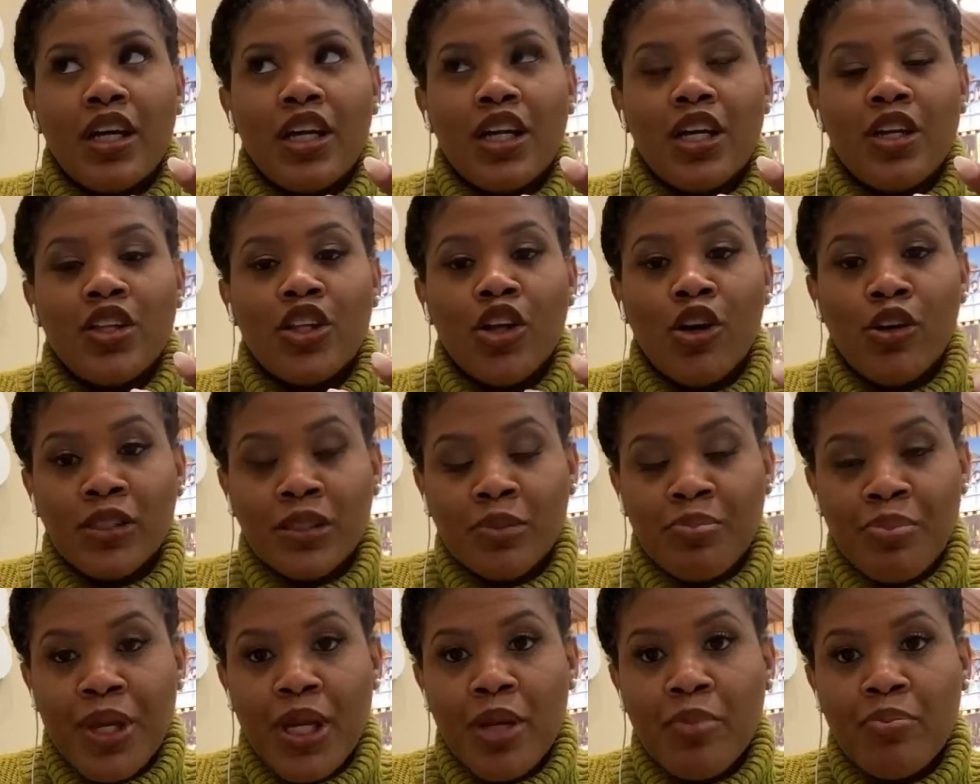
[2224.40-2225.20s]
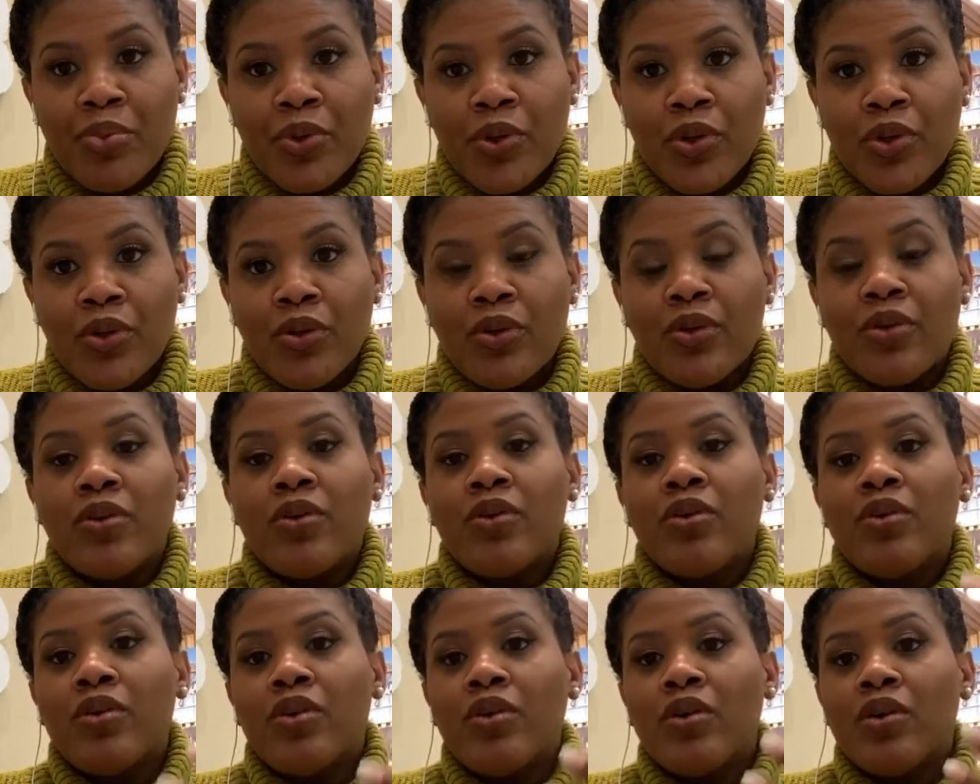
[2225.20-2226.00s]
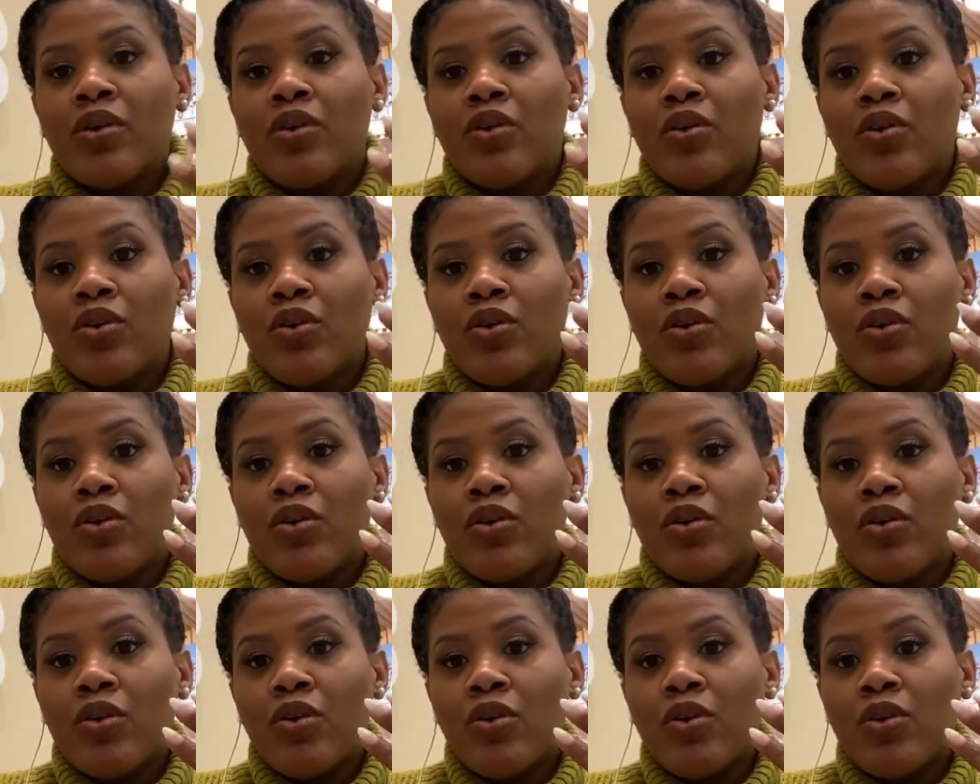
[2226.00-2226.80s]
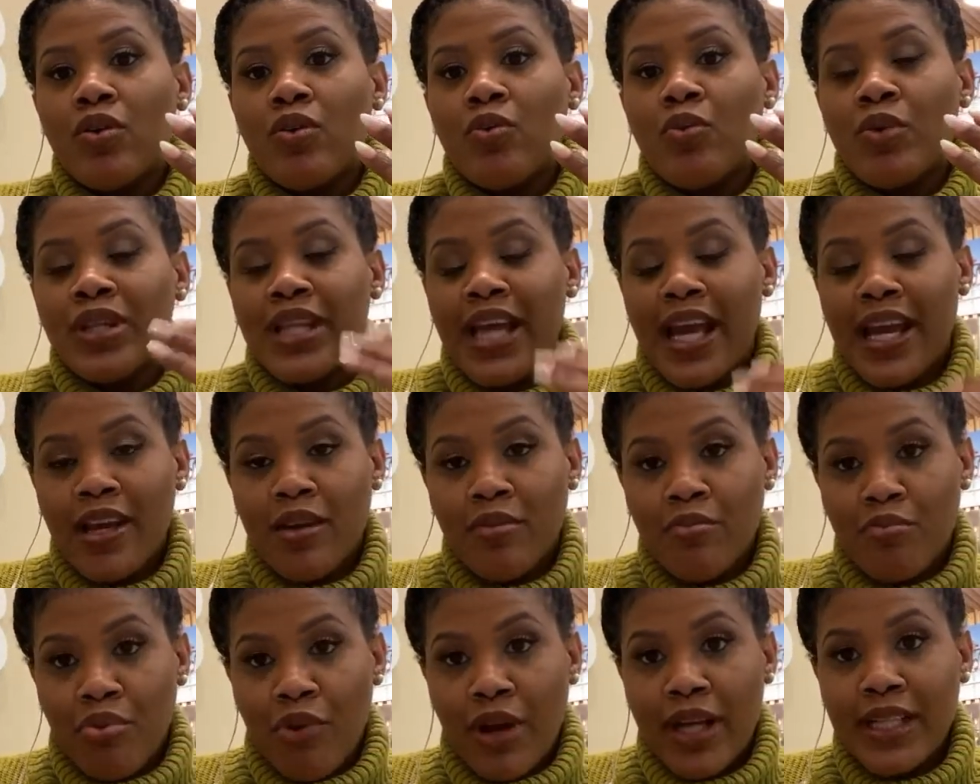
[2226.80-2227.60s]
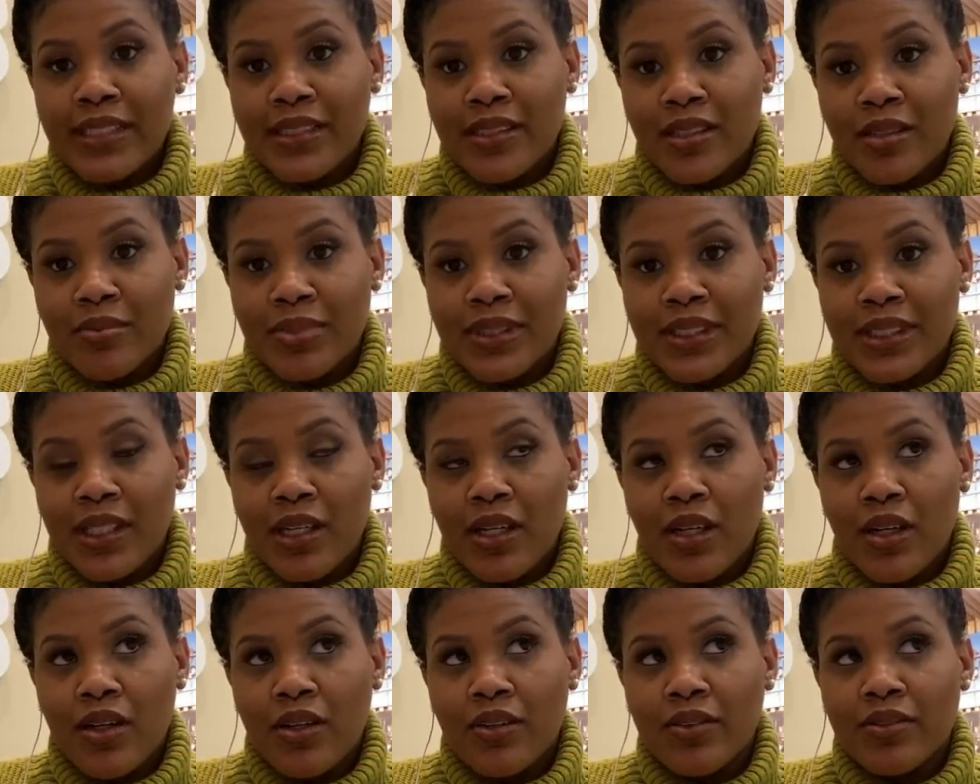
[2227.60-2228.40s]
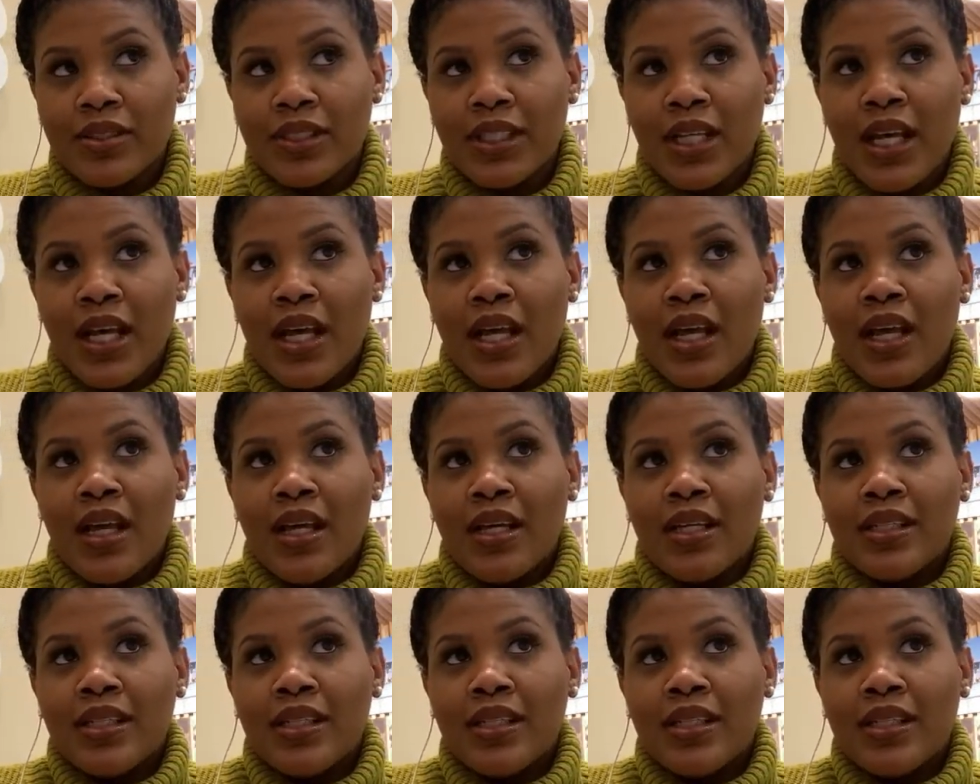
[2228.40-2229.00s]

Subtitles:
Those people, when they embrace themselves,